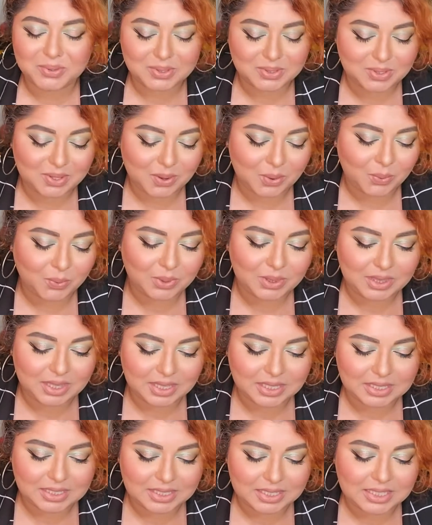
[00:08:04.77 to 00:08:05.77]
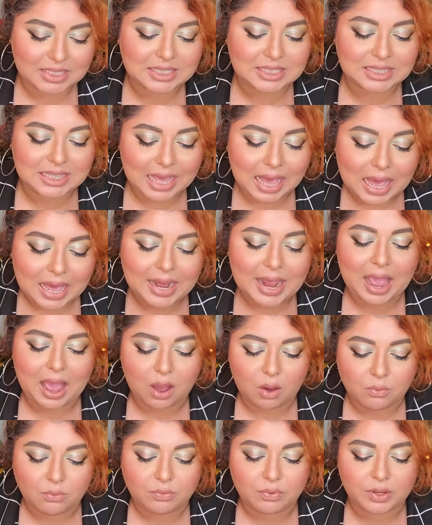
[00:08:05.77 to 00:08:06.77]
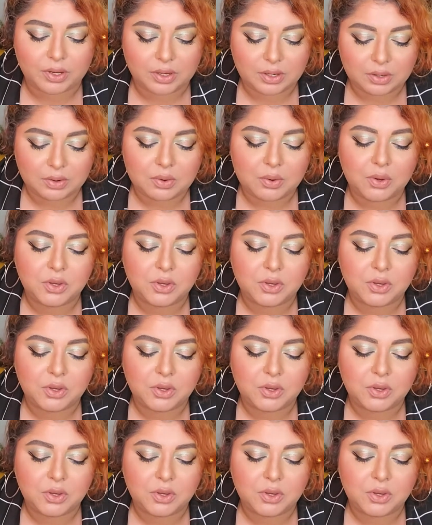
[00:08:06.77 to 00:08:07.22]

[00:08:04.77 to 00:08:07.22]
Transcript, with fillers: So this is that outfit, you know.